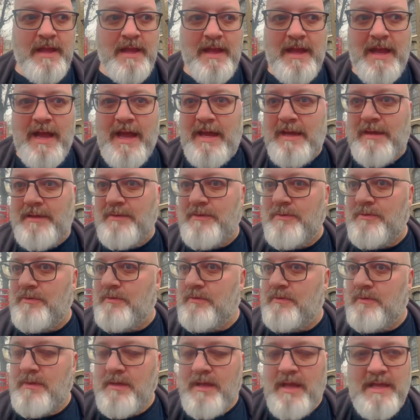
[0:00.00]
And
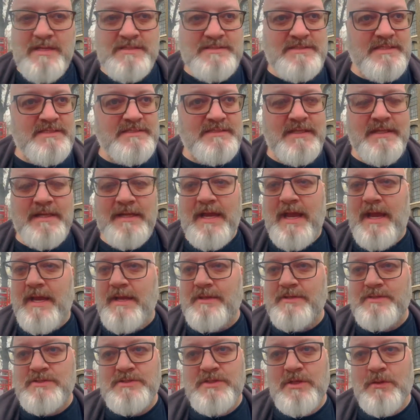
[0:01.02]
assisting
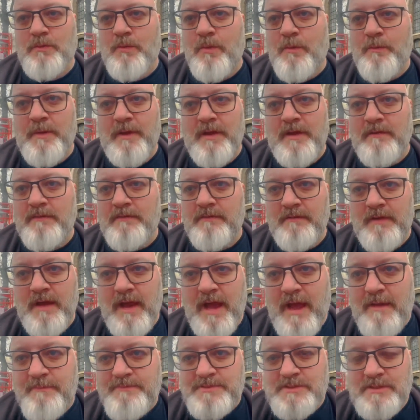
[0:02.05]
Kane and Son will be
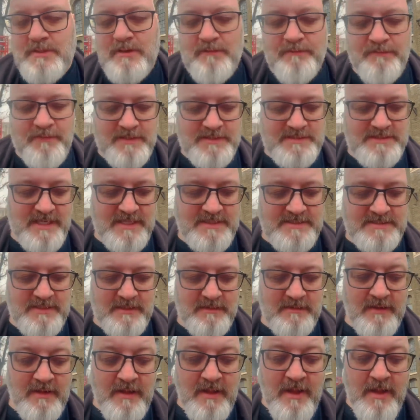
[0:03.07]
absolutely
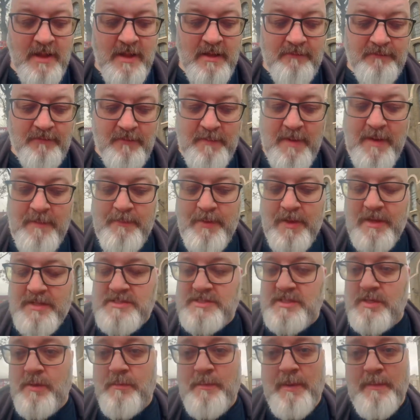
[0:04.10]
fantastic. For me
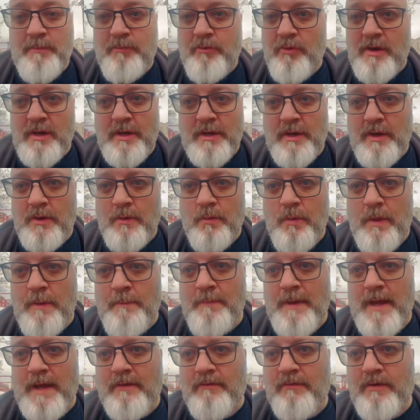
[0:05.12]
personally, it'd be brilliant in a
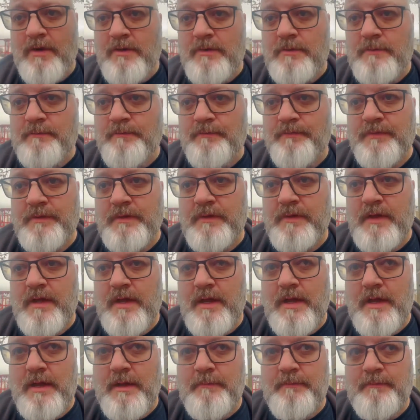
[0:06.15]
wing-back role.
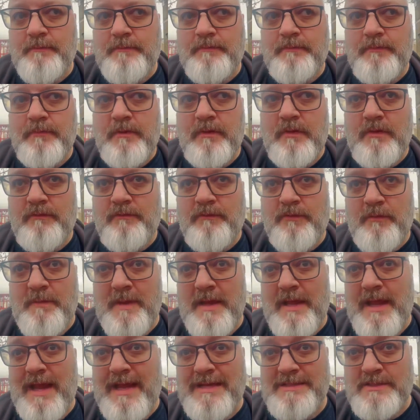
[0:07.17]
For
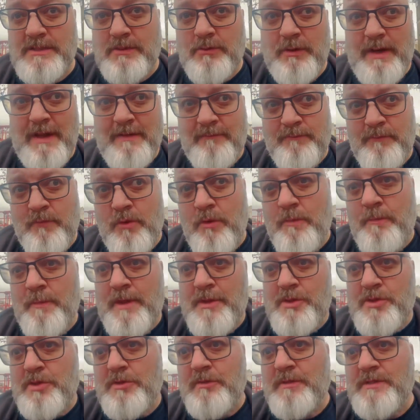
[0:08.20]
me, he would have more
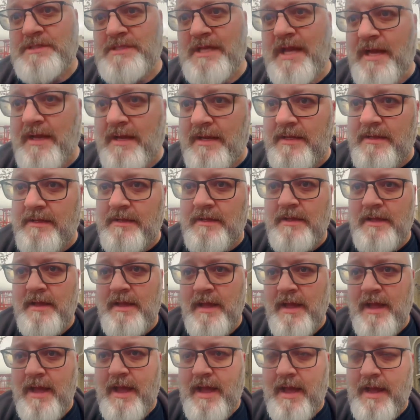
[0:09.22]
pitch to attack,
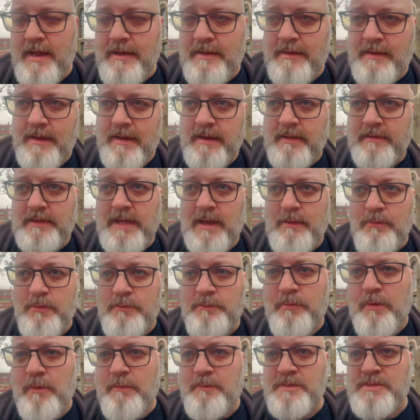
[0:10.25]
and that would
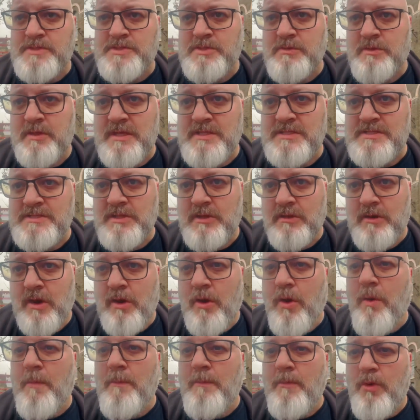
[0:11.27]
probably suit his style a
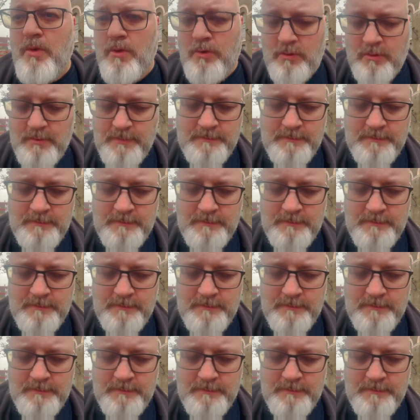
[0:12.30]
lot more